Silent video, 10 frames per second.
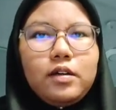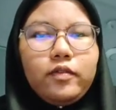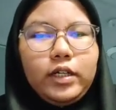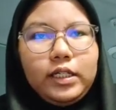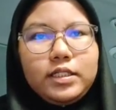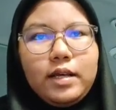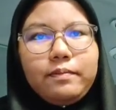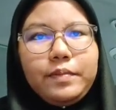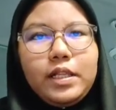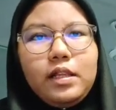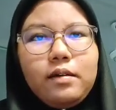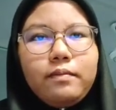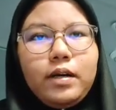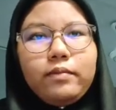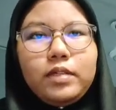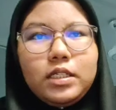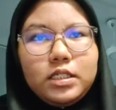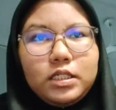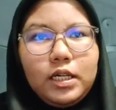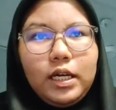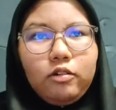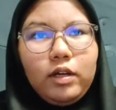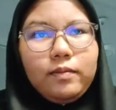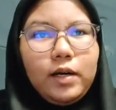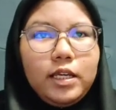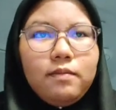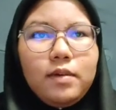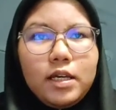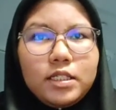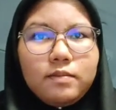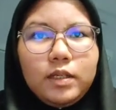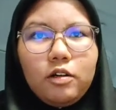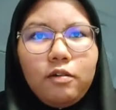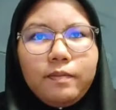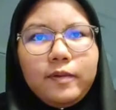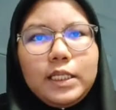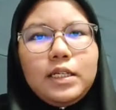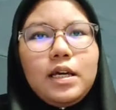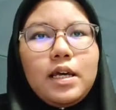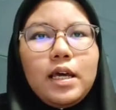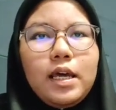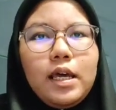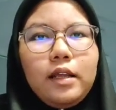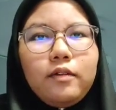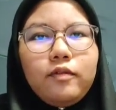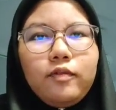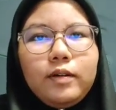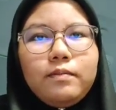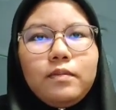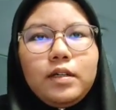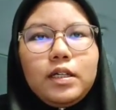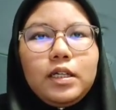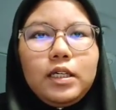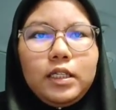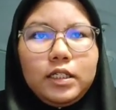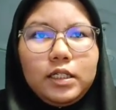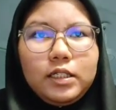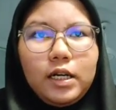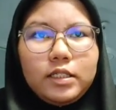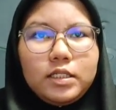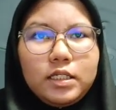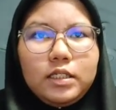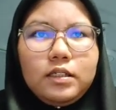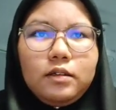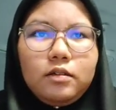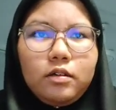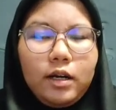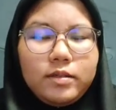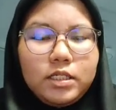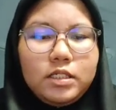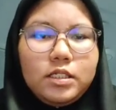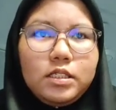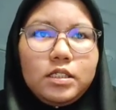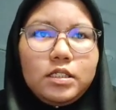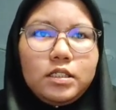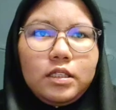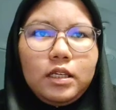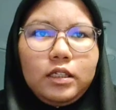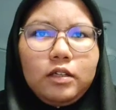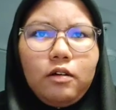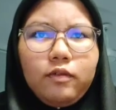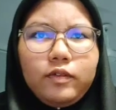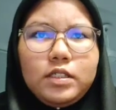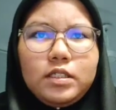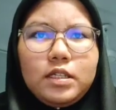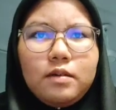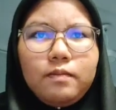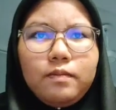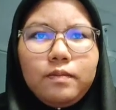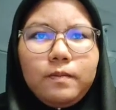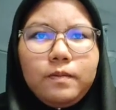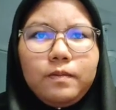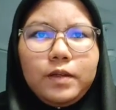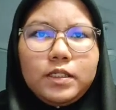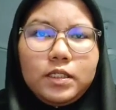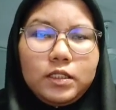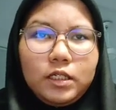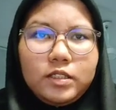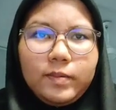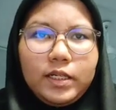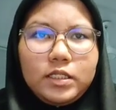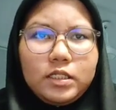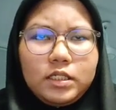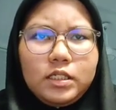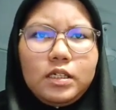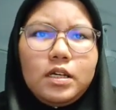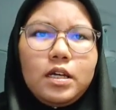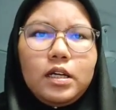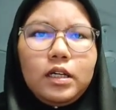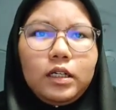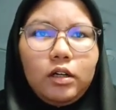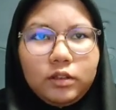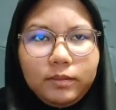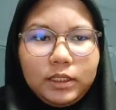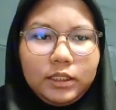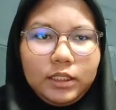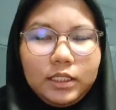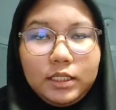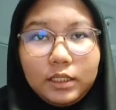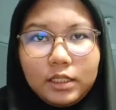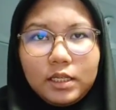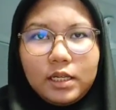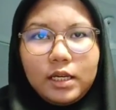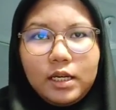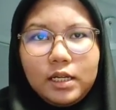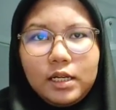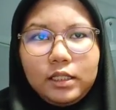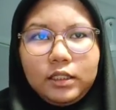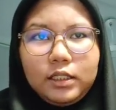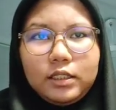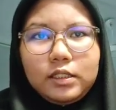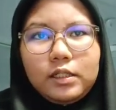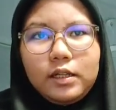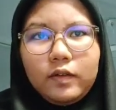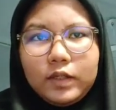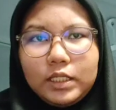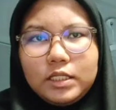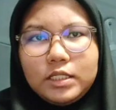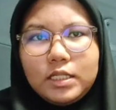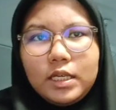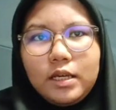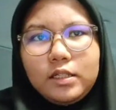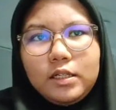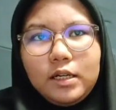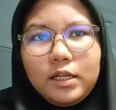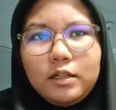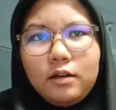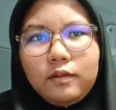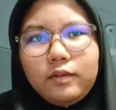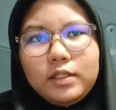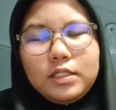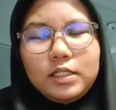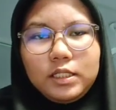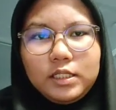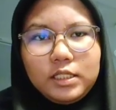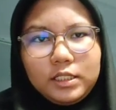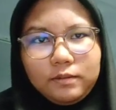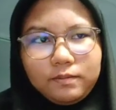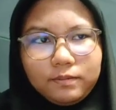For example, Prime Minister Anwar Ibrahim has been open and firm in addressing corruption since taking office, placing transparency, accountability, and ethical governance at the heart of his leadership.